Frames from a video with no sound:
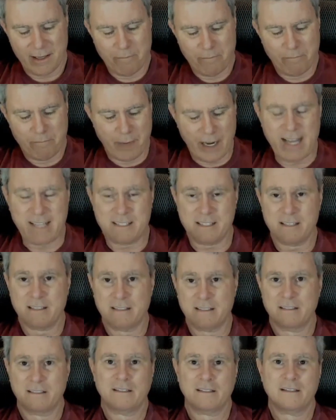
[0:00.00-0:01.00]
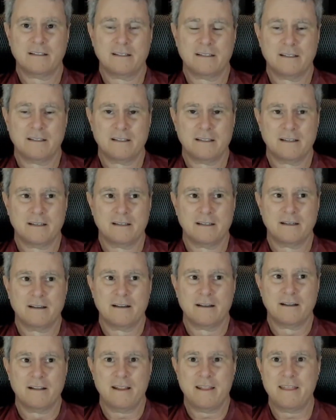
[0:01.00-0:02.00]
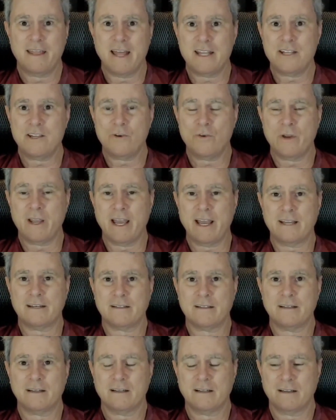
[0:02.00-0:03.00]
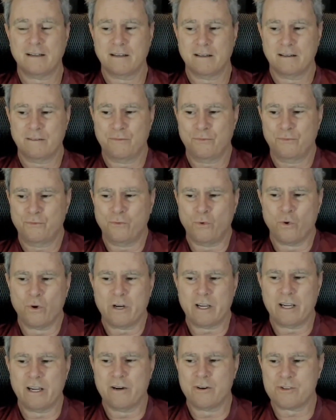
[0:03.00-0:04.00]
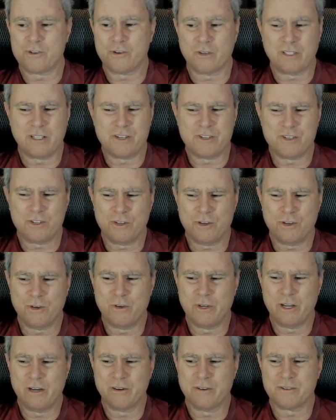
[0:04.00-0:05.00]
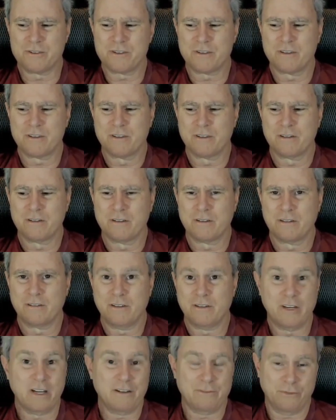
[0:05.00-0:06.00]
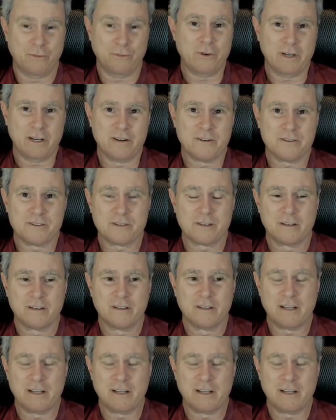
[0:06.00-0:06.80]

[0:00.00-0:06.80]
But then you get 4 years, or at least 2 years. No, you get 4 years.